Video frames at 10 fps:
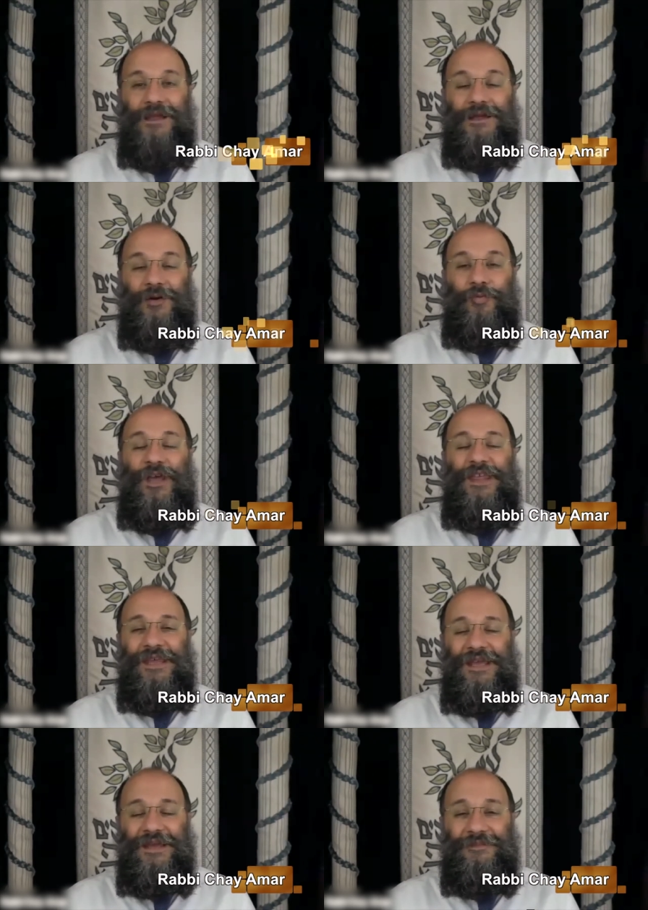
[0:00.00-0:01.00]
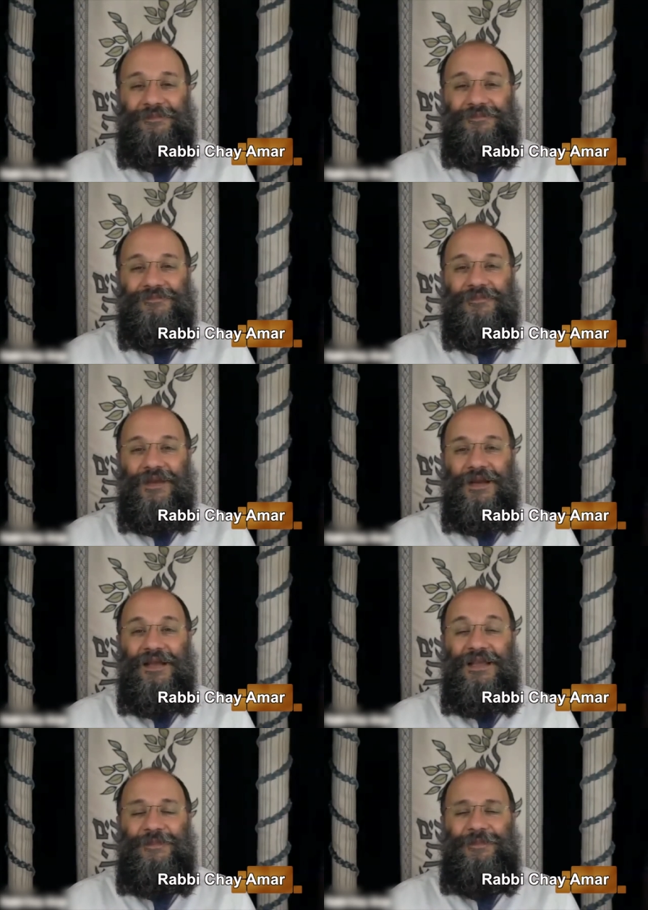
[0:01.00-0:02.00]
With him,
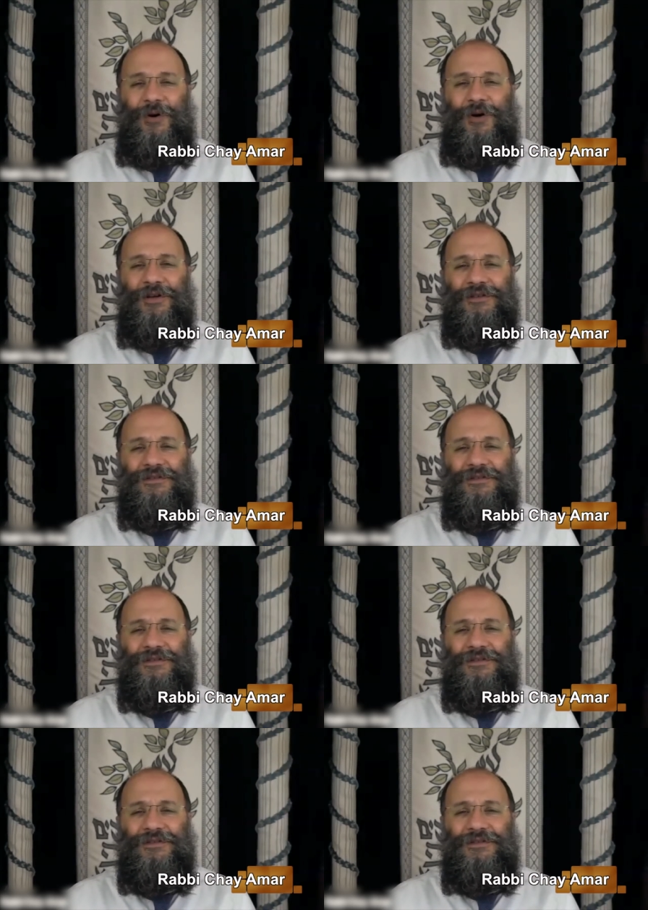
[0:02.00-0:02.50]
he put